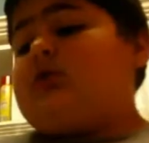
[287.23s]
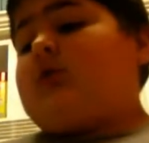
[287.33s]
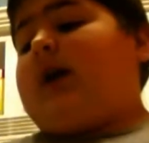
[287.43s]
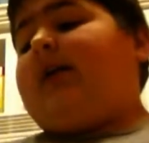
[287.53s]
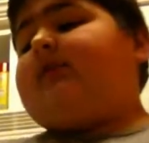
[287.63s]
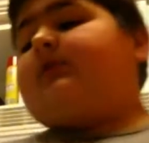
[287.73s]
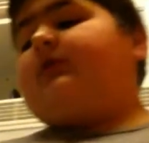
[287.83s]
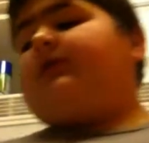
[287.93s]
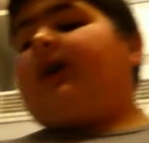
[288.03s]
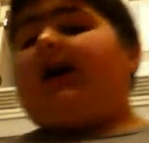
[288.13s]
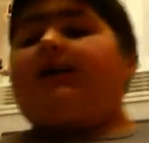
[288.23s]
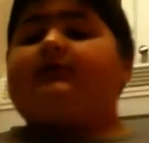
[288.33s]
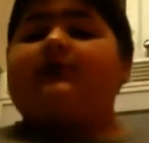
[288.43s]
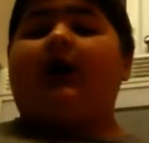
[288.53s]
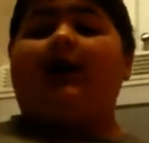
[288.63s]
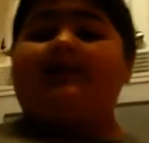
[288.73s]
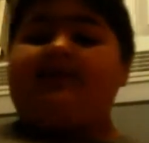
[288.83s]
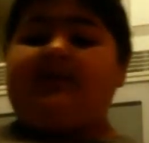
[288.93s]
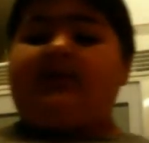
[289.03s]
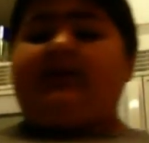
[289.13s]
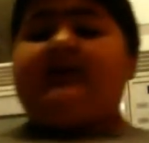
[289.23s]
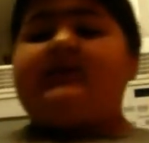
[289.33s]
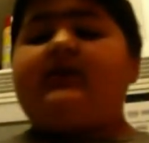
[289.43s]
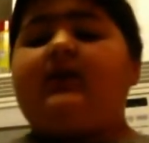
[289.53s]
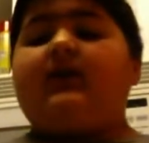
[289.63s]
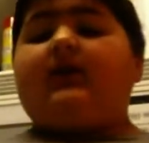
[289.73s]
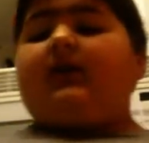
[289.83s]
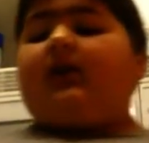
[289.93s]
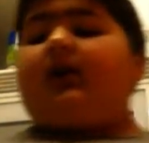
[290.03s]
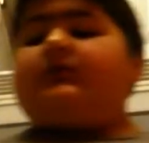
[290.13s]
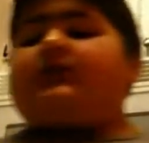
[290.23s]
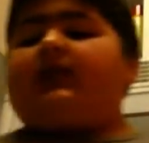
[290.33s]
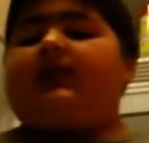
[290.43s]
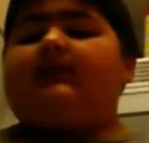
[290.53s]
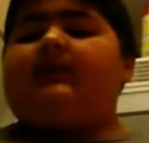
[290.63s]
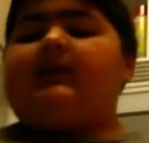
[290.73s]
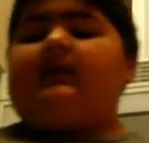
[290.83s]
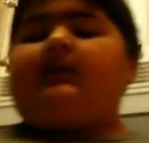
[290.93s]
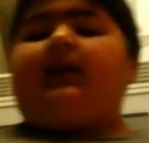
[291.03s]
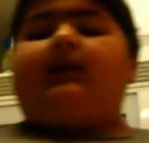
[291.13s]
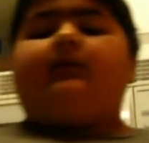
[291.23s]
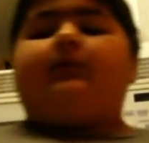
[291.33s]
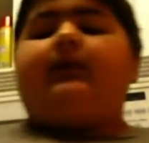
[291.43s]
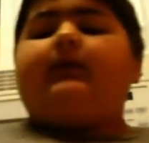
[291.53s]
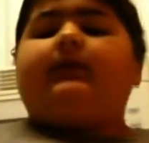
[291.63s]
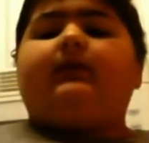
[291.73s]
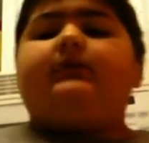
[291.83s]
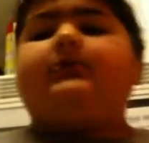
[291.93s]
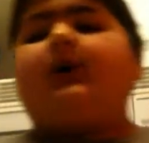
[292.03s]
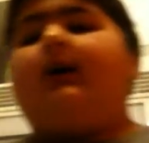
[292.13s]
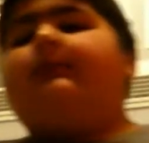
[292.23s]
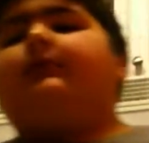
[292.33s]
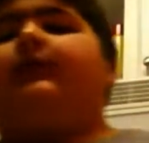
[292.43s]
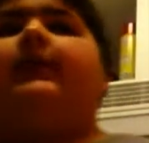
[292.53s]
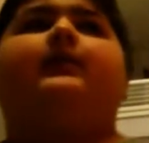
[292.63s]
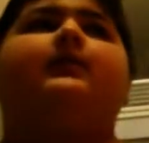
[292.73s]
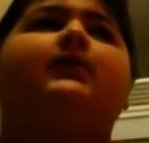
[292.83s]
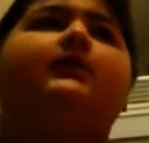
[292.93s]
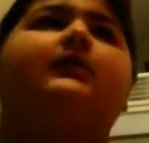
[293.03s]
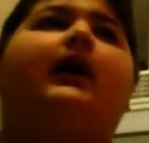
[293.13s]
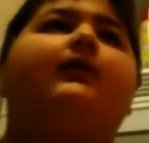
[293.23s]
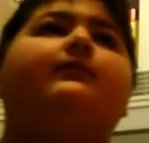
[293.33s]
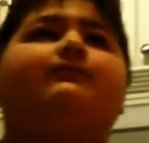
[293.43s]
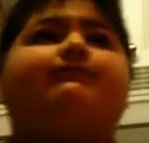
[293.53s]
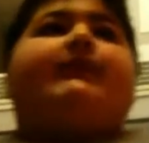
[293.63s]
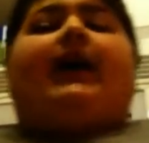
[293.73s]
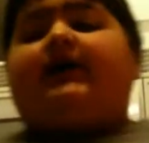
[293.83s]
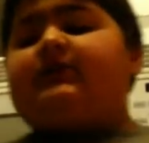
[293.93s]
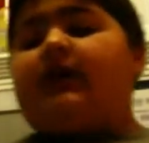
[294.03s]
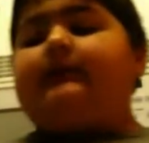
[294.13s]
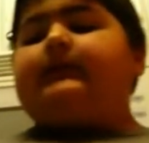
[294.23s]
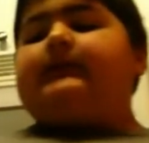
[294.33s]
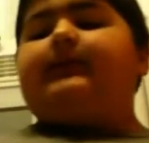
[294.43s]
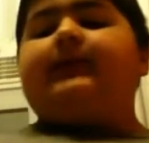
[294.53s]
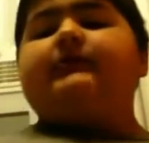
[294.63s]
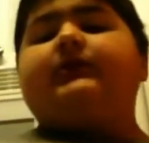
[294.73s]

after you have chopped the nuts, also they can be like really chopped, or they can be not as chopped. It depends